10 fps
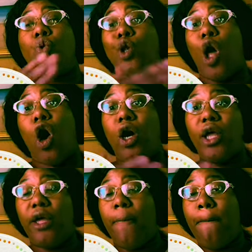log
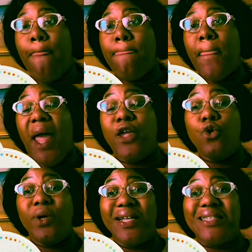in and you
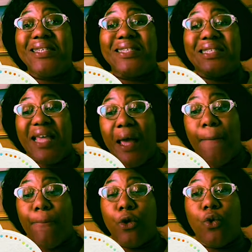get to
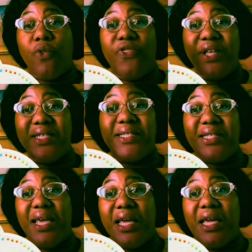sample this
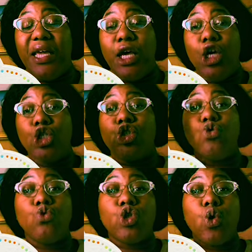tea
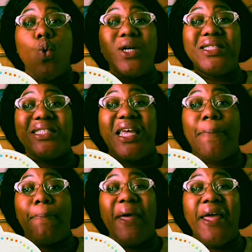to 20
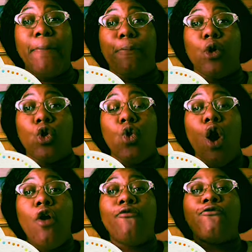people
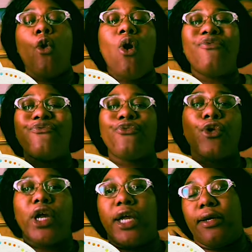for
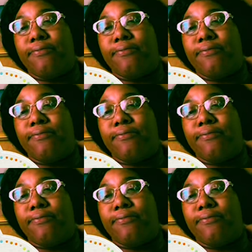free.